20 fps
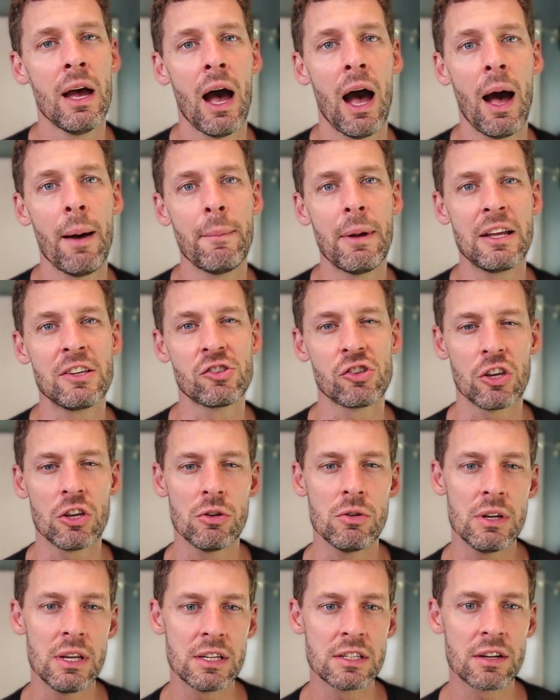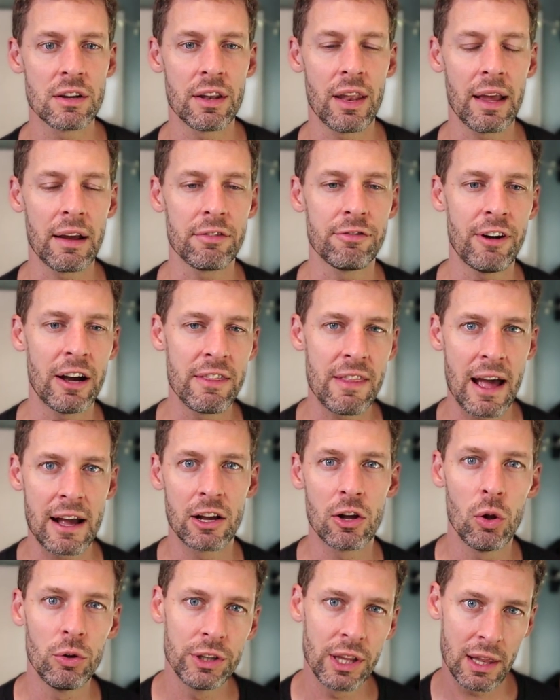And so you need to like find that
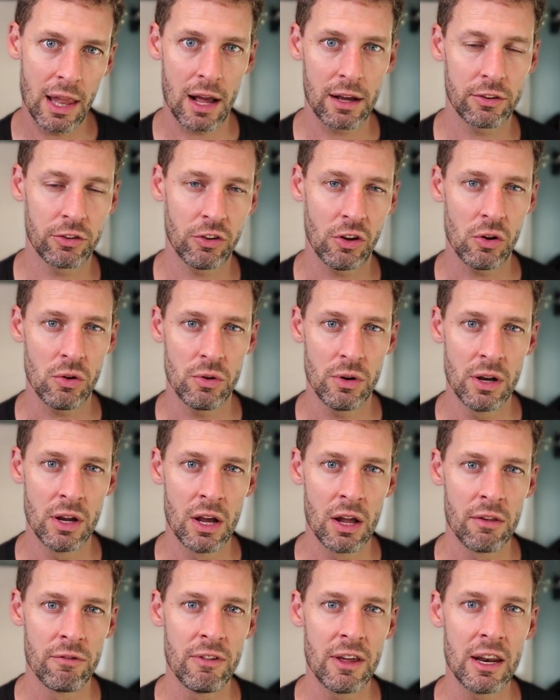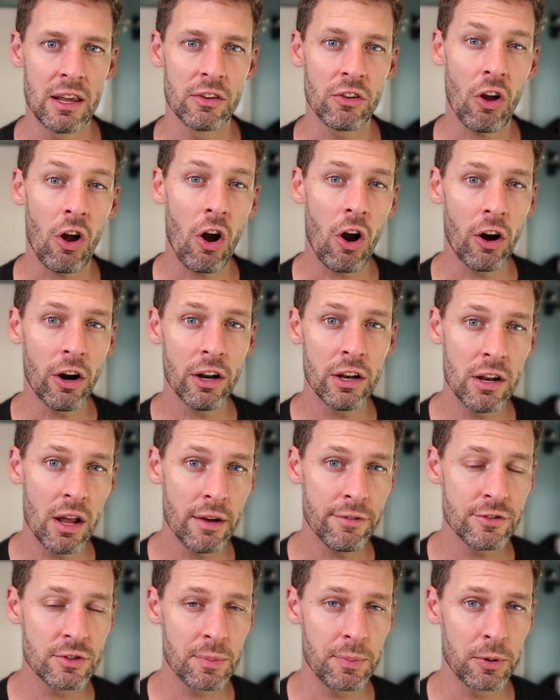Goldilocks zone that is hard
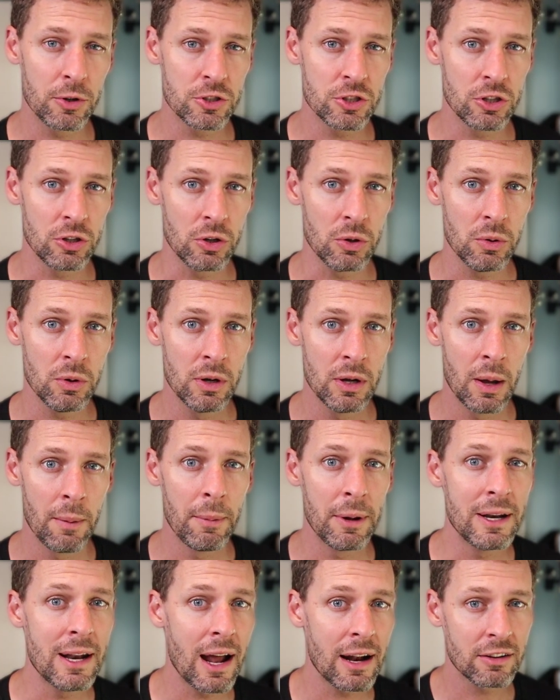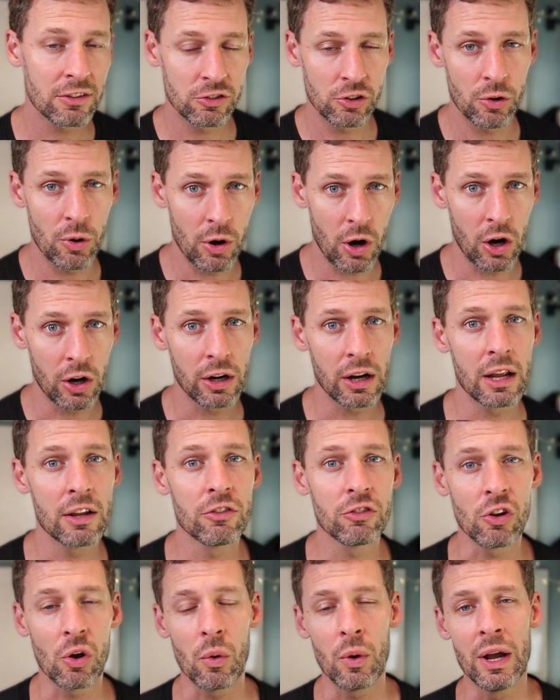enough to push you, but not so hard.
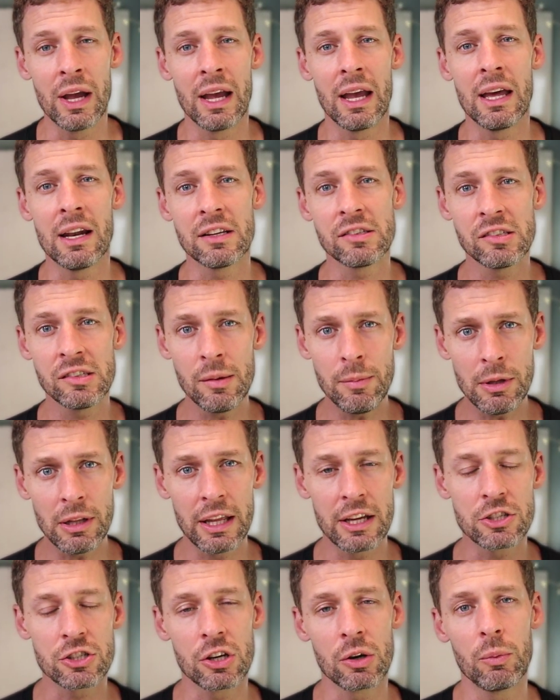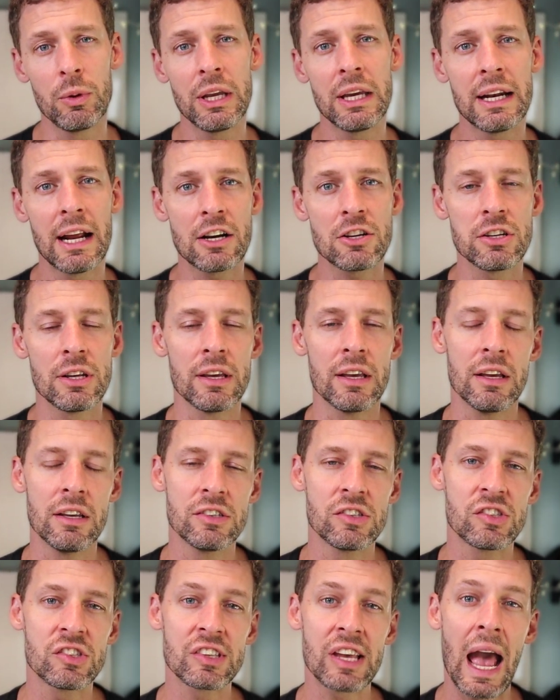And so in a simulation, we can actually
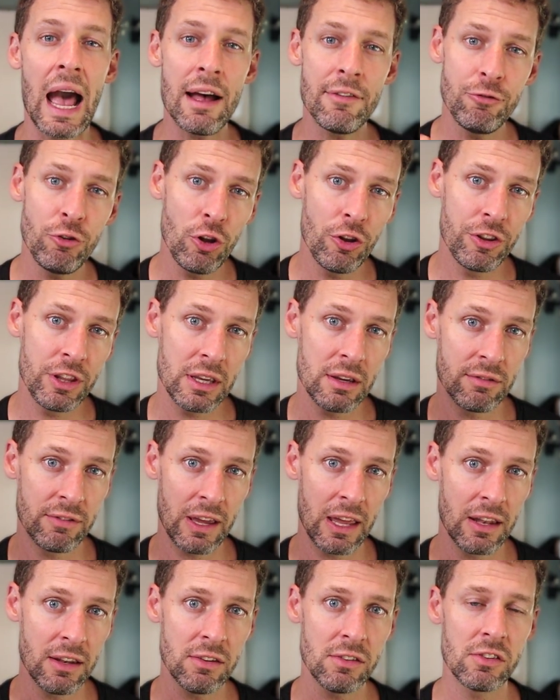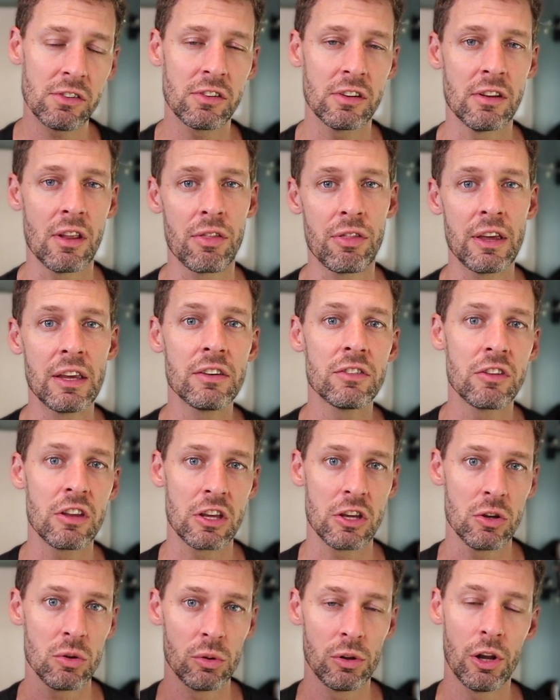scaffold the events and the things
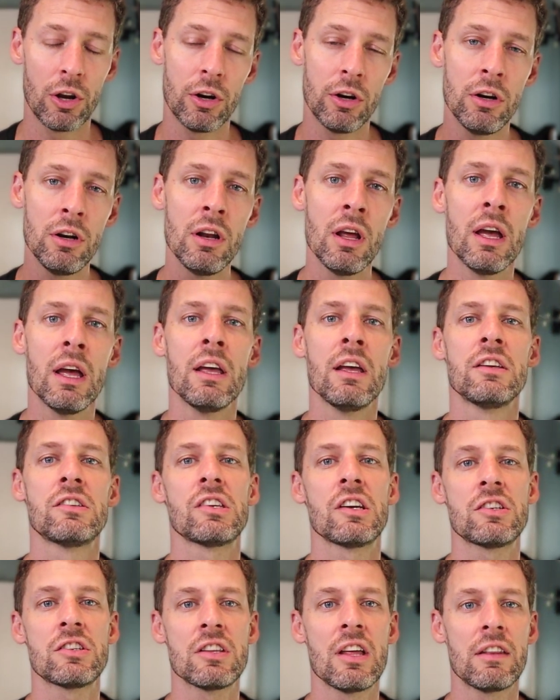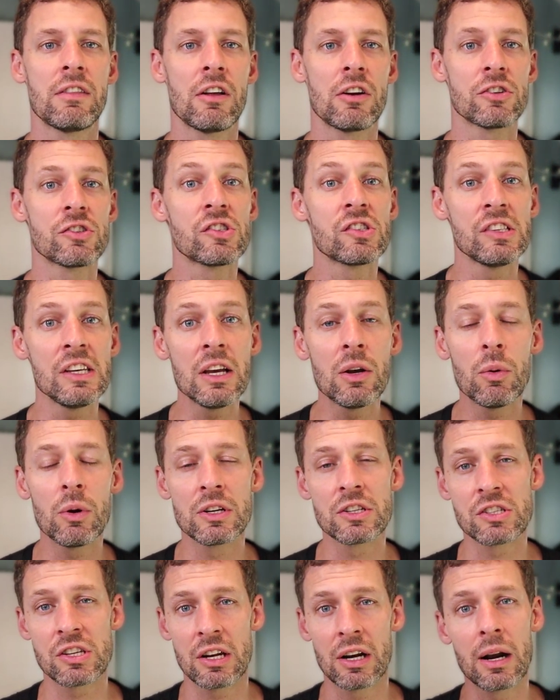that you learn such that they're
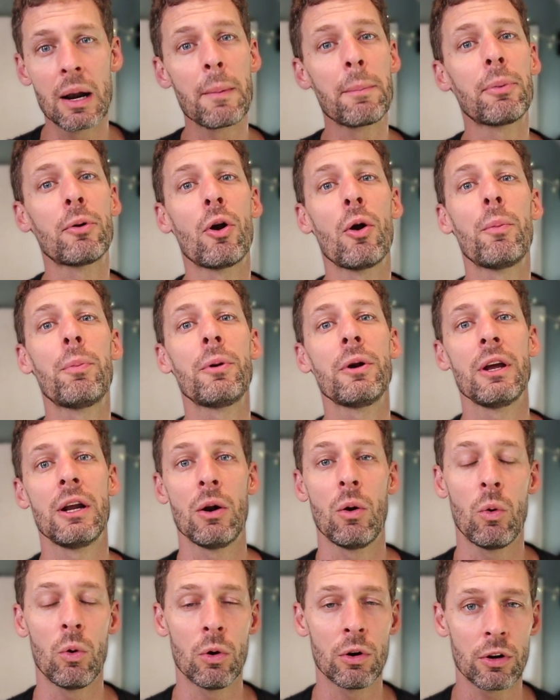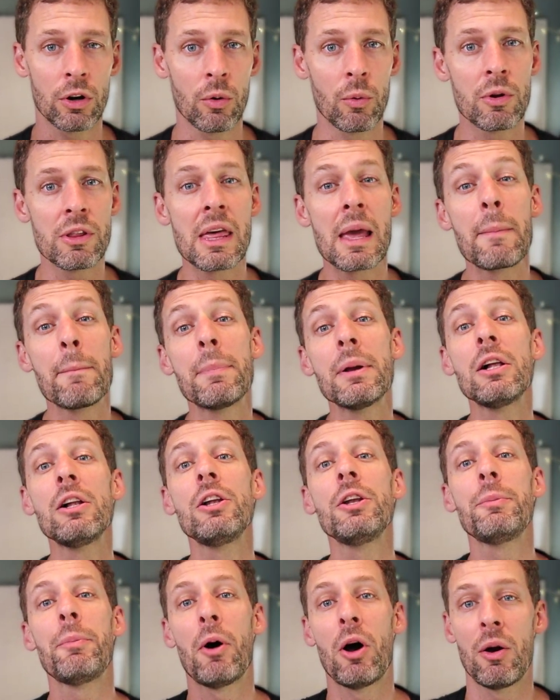sequenced in an appropriate order where they
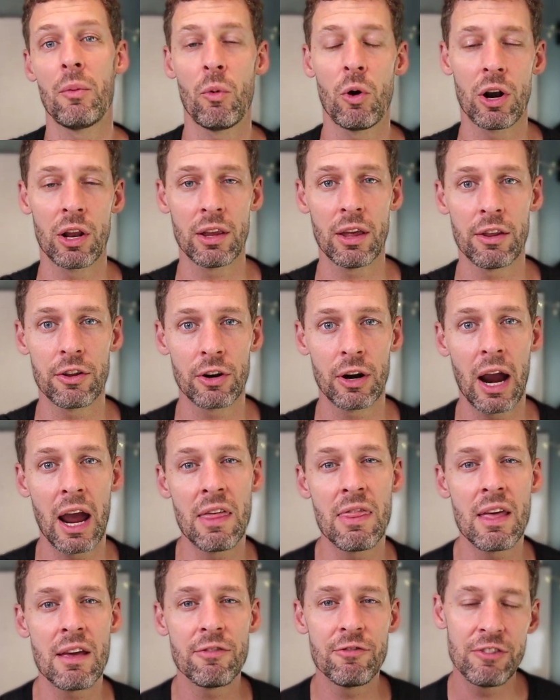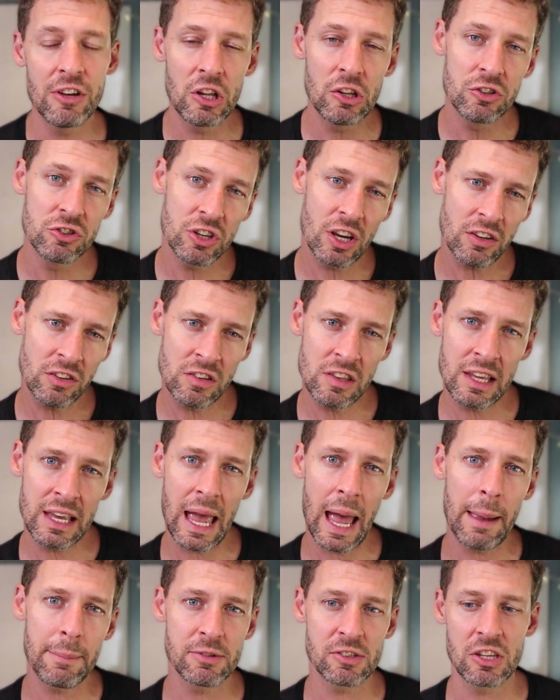build upon one another and they fill just the
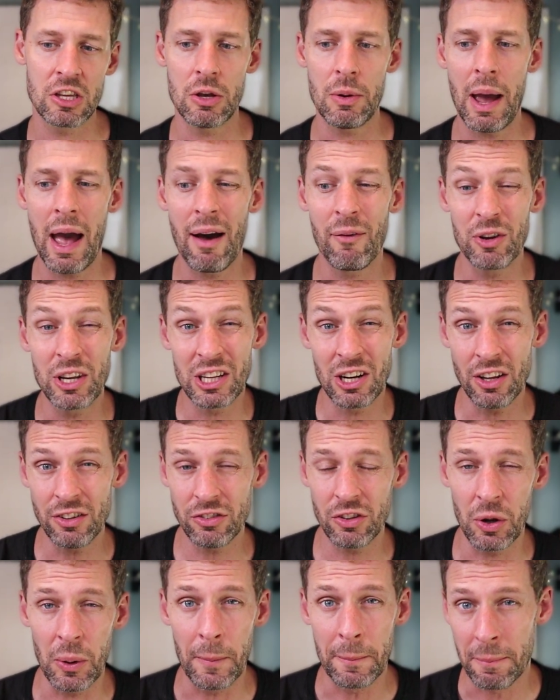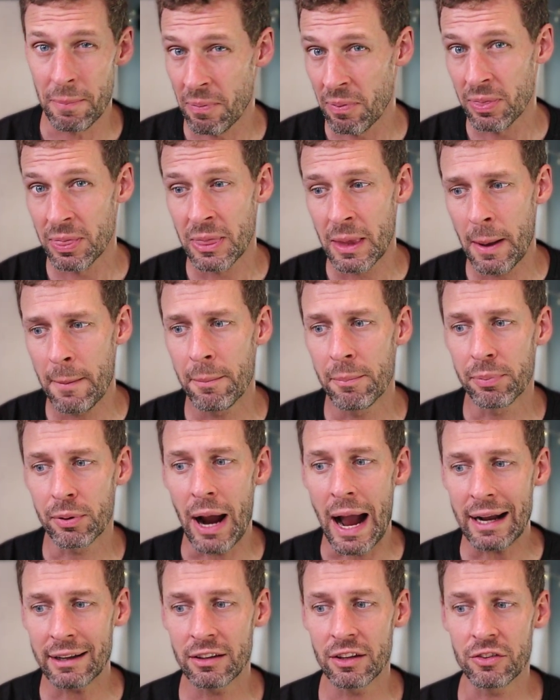gaps that you have. We can also
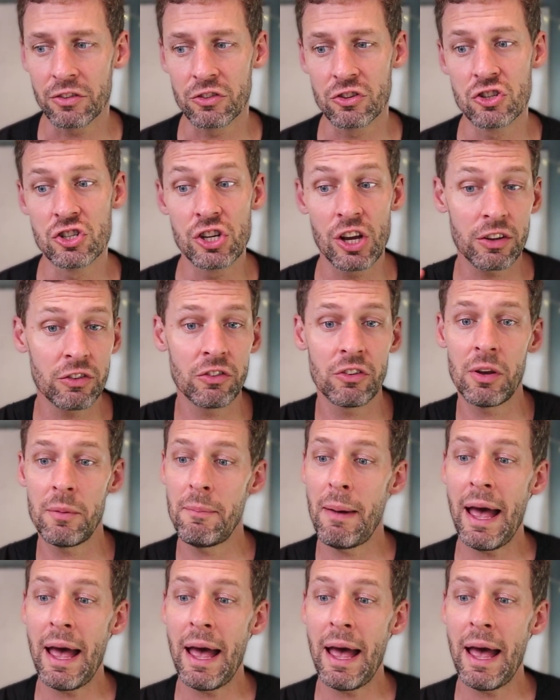practice just to